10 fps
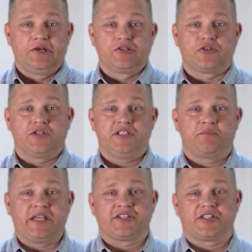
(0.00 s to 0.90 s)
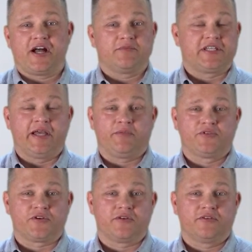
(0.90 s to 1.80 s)
So these benchtop
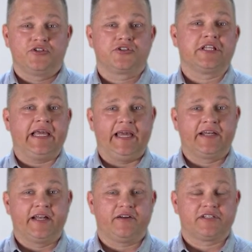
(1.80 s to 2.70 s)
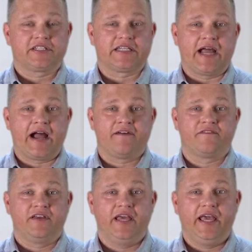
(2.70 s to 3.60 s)
samples are usually handed out to
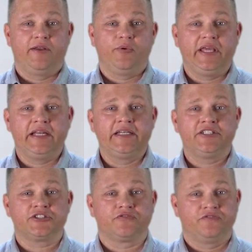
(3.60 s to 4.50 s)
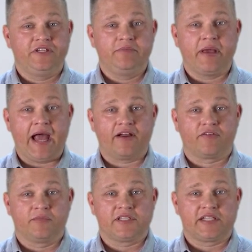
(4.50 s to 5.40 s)
staff, and we get initial feedback
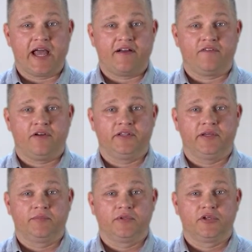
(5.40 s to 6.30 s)
from the staff on them.